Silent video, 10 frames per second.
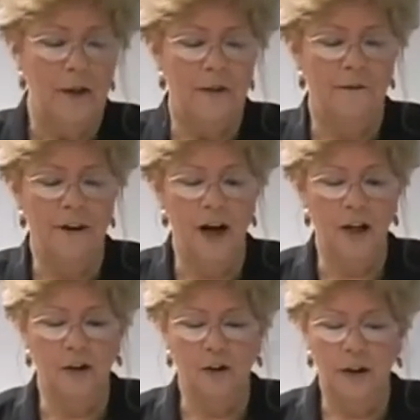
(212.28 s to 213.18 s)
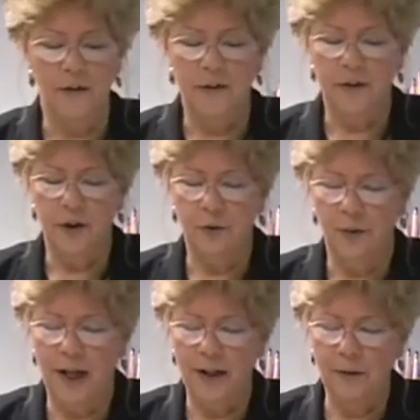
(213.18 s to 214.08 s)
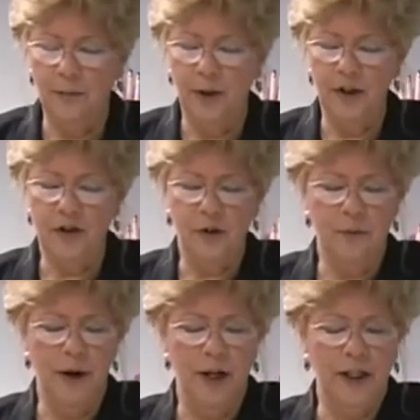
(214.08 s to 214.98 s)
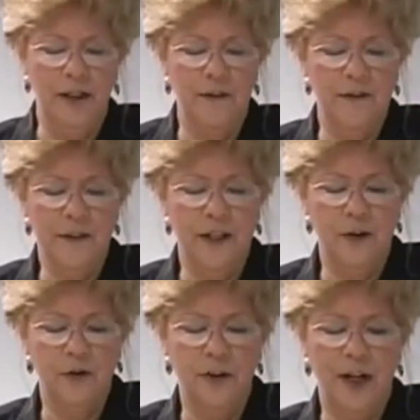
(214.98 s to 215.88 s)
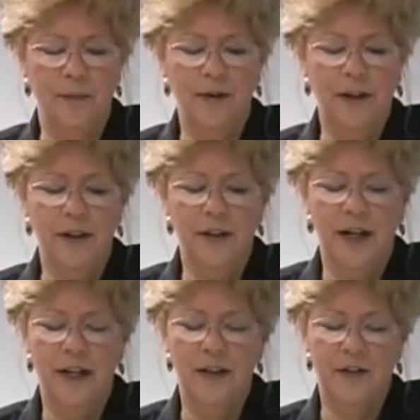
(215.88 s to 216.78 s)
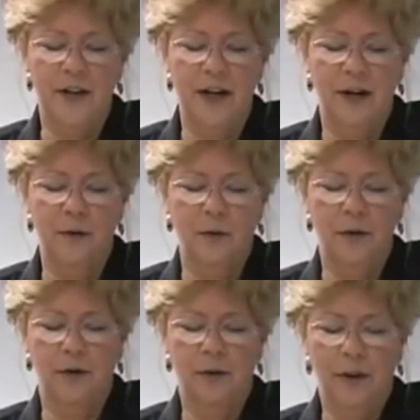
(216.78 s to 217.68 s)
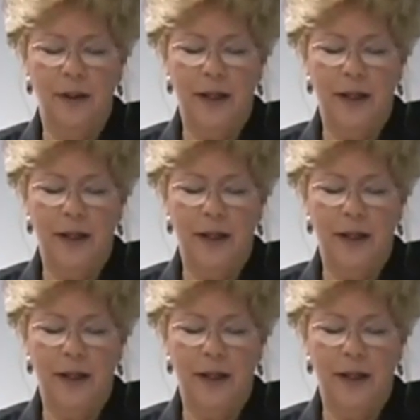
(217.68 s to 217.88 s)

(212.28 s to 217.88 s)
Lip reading: The follicle is the tube-like depression or pocket in the skin or scalp that contains the hair root.